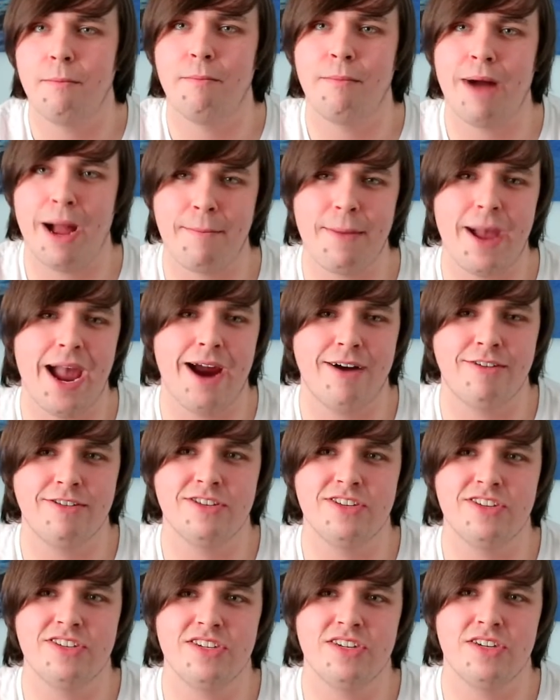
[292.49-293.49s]
my
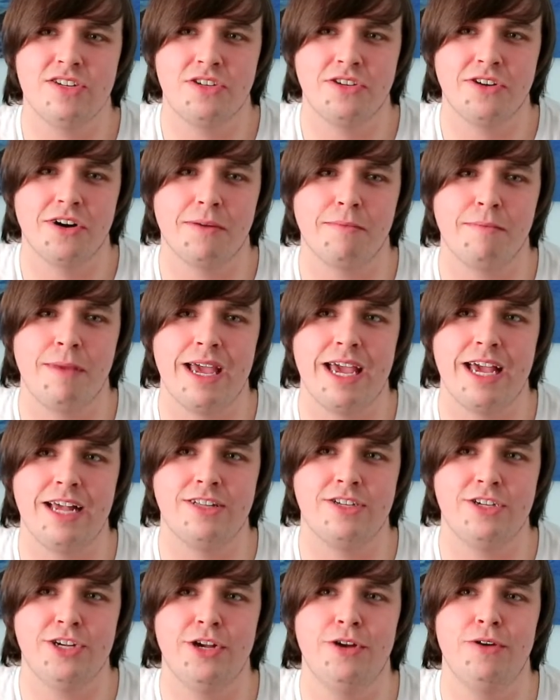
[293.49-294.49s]
parents took me
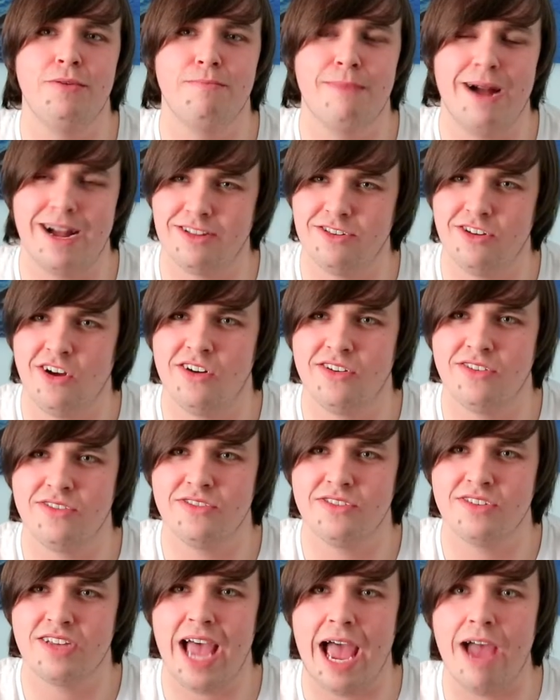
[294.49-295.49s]
to McDonald's.